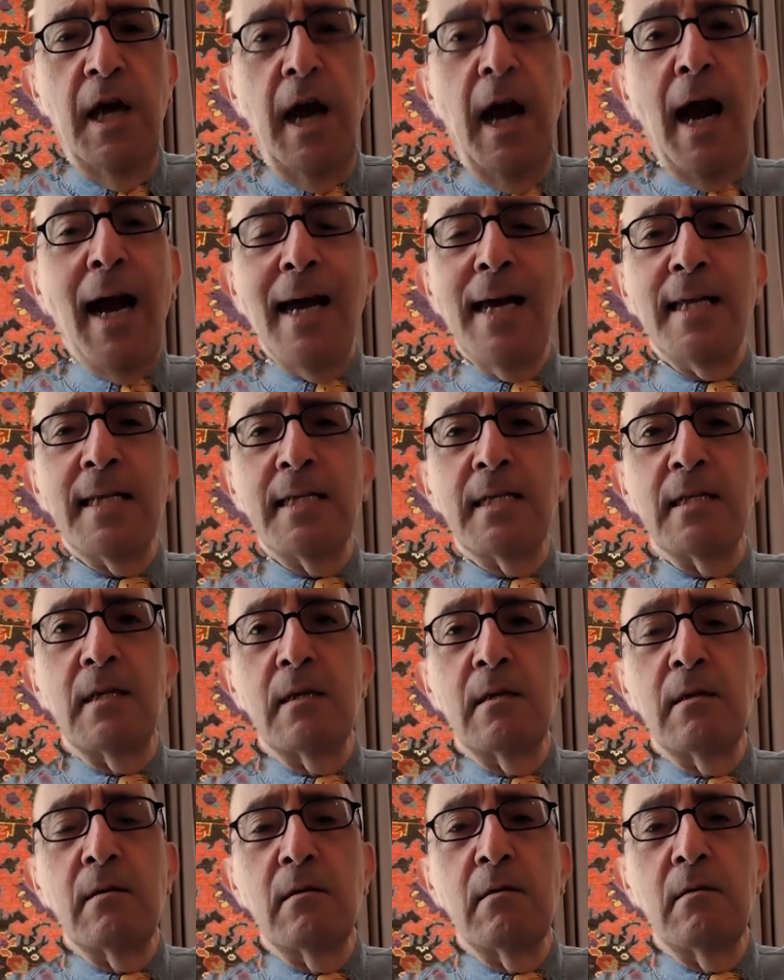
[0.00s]
And
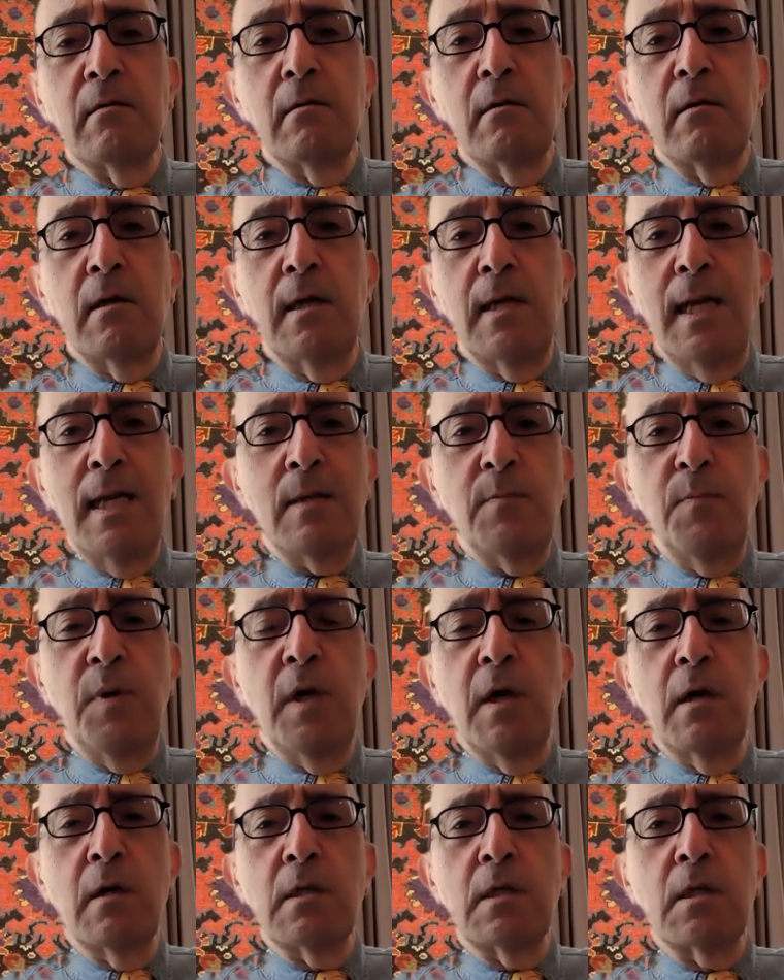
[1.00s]
let me
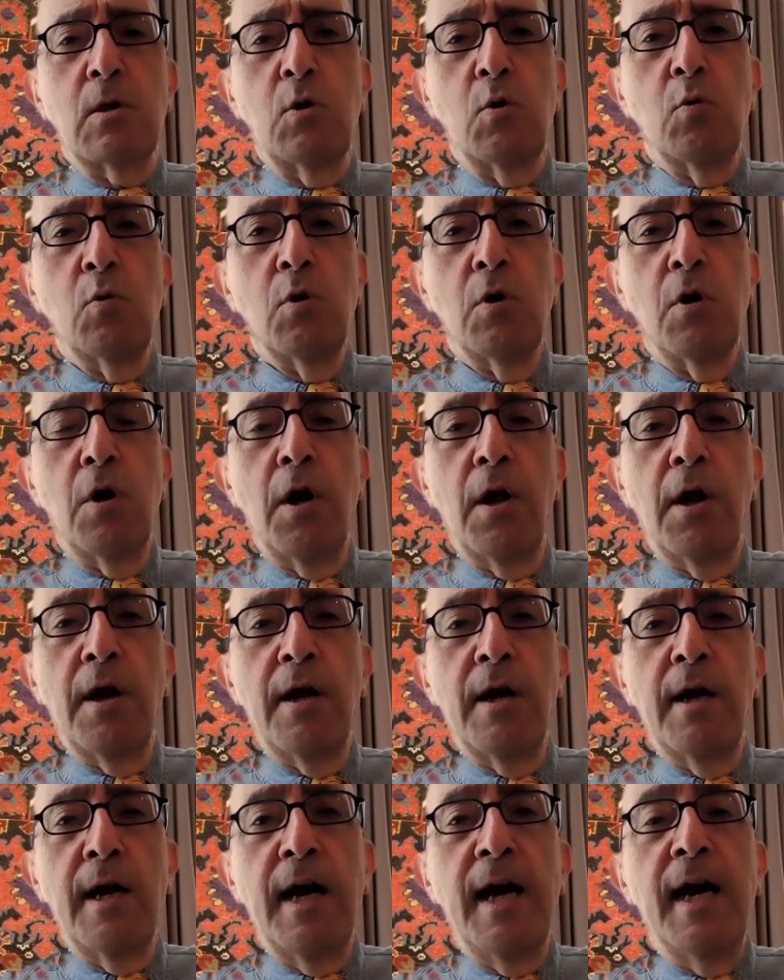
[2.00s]
ask you,
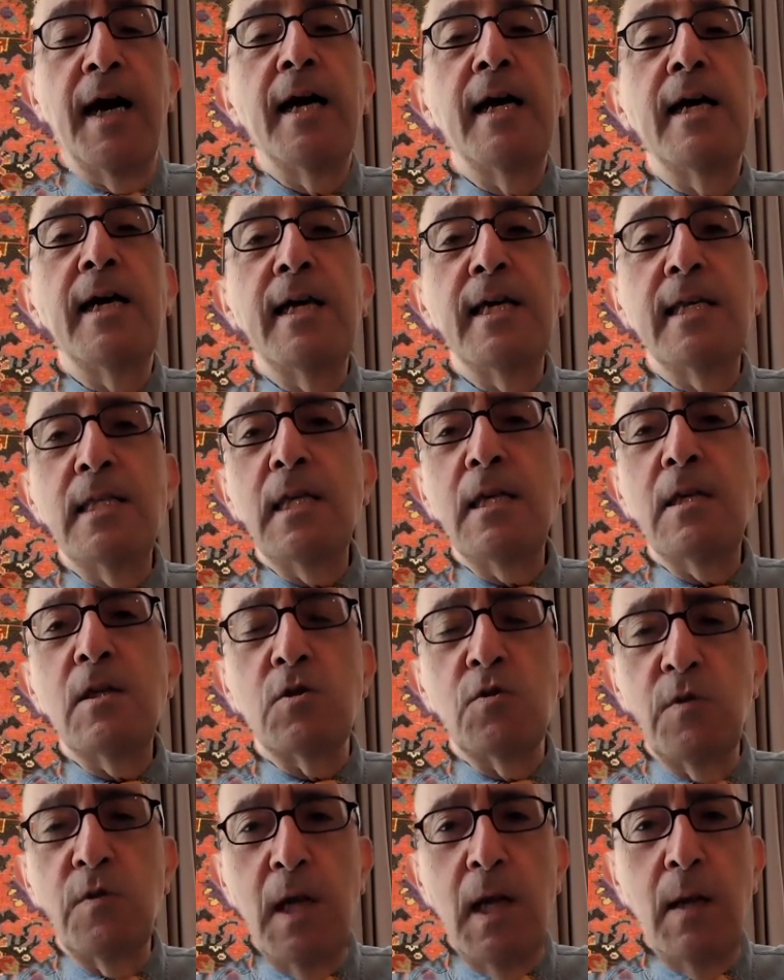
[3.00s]
is
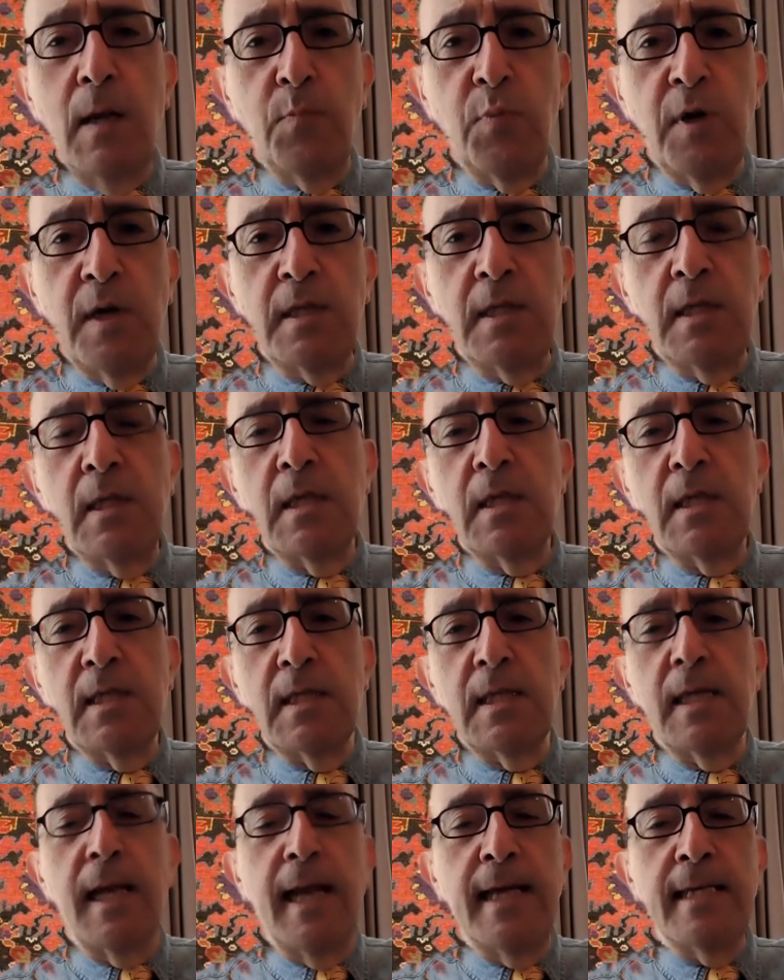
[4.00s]
it really President
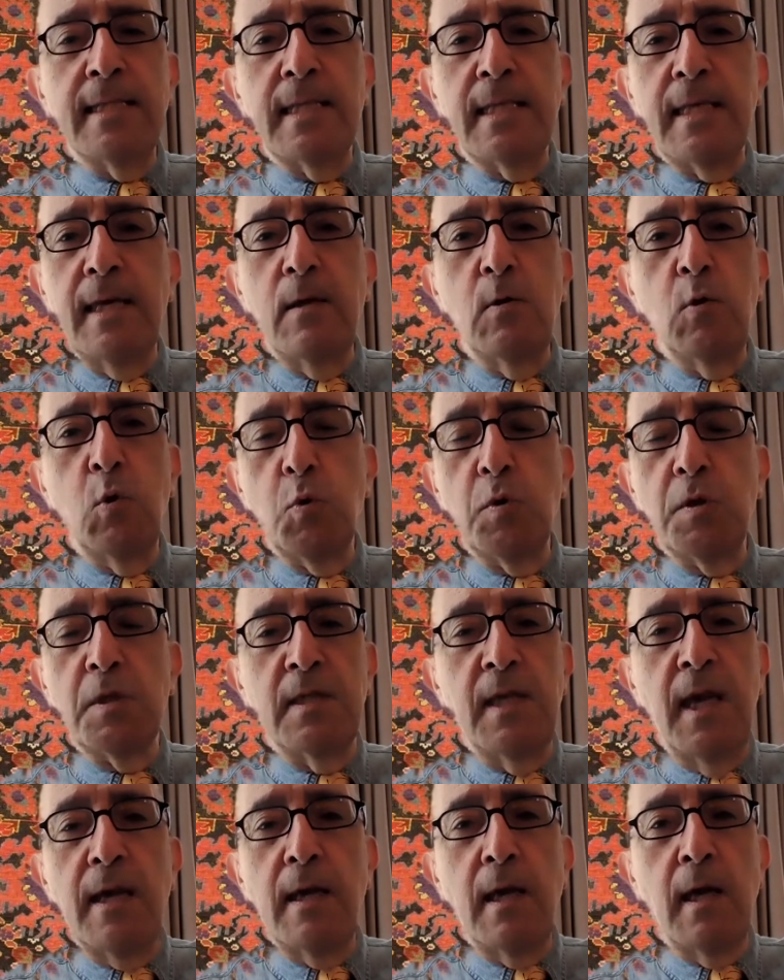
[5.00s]
Zelensky who is
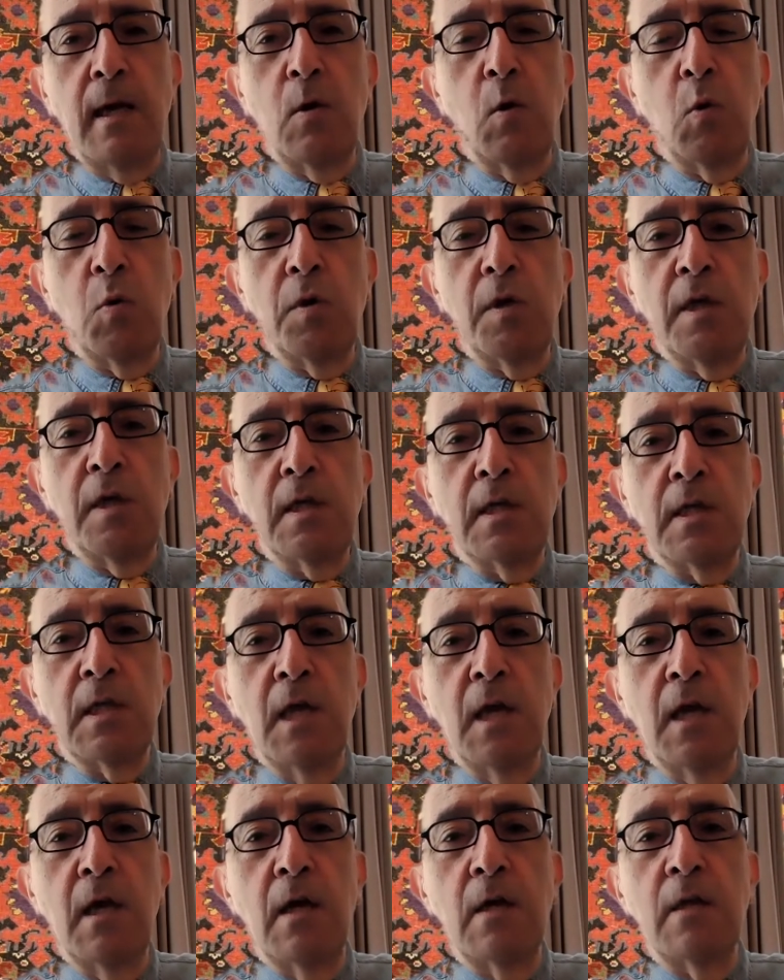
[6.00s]
taking all these
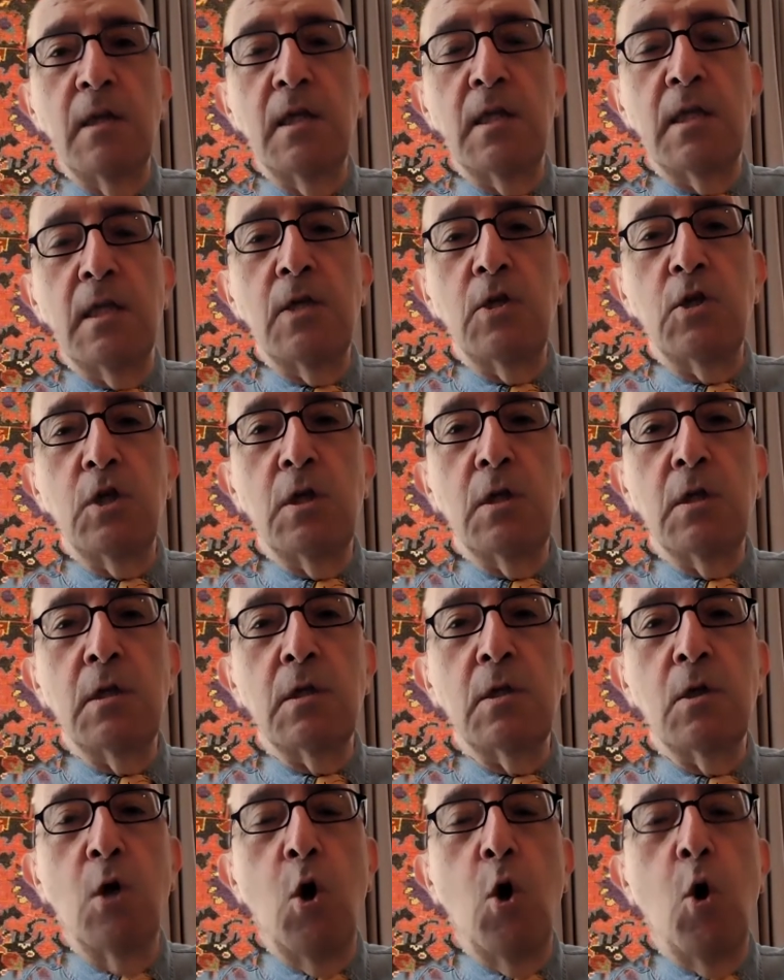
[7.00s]

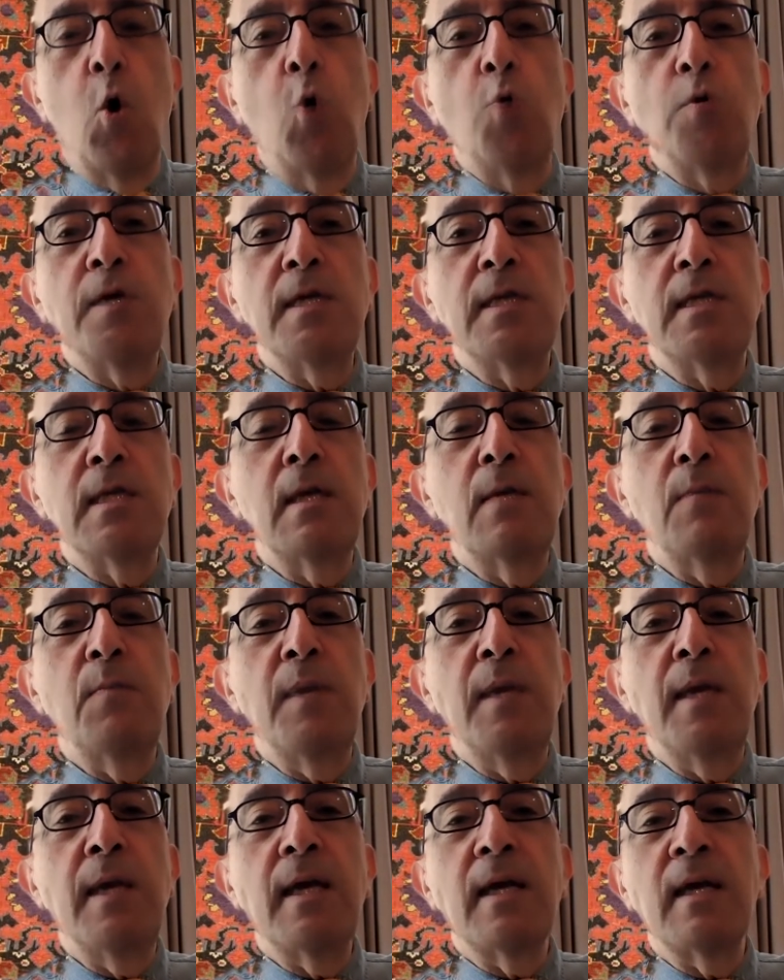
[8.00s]
decisions, or is he
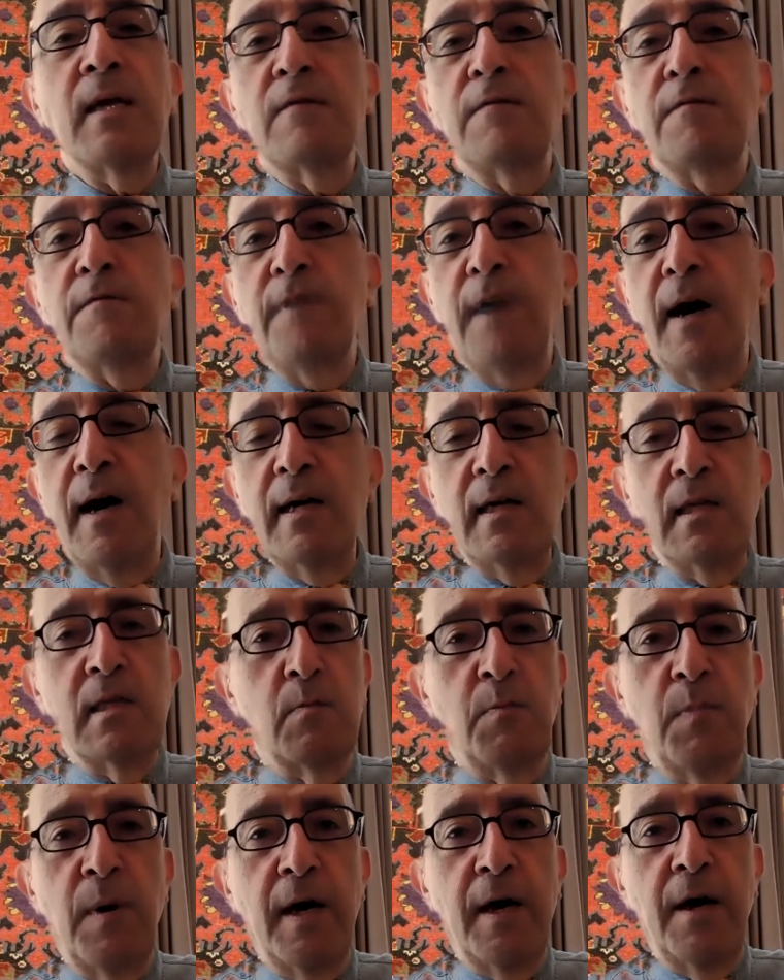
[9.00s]
being
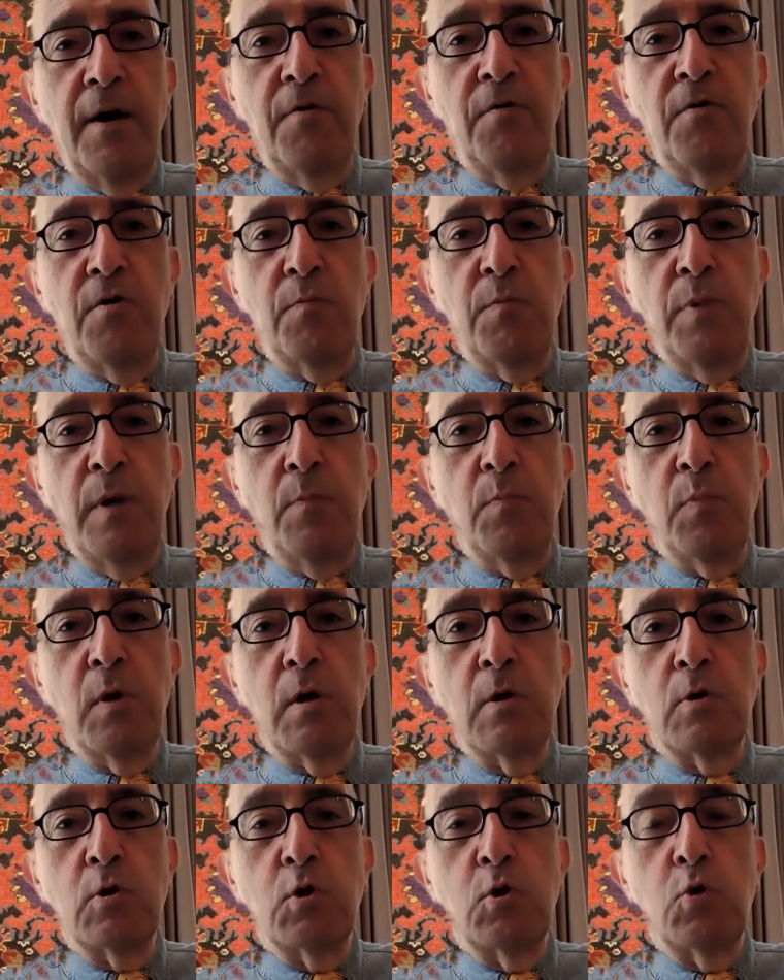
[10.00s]
advised by other
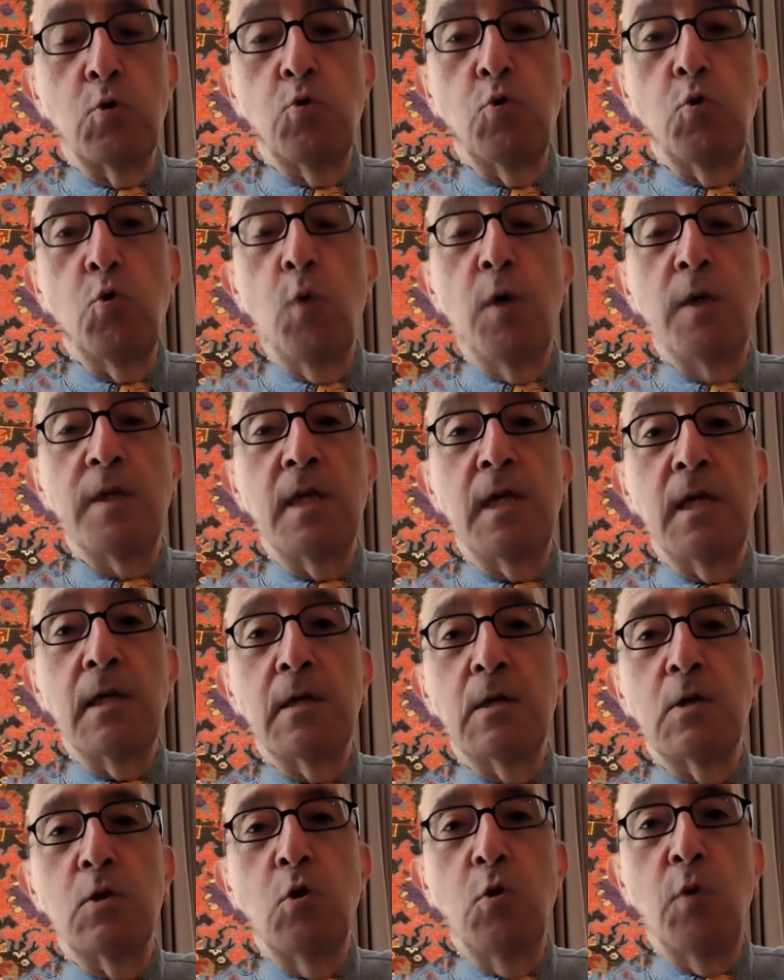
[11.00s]
people to do what
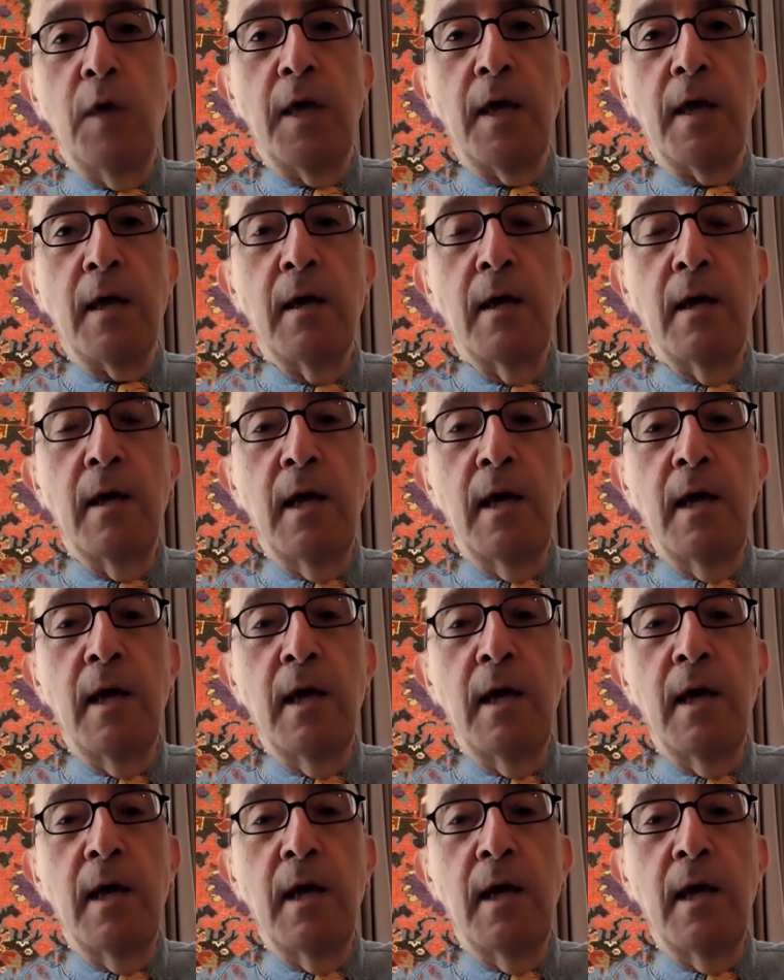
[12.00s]
he's doing?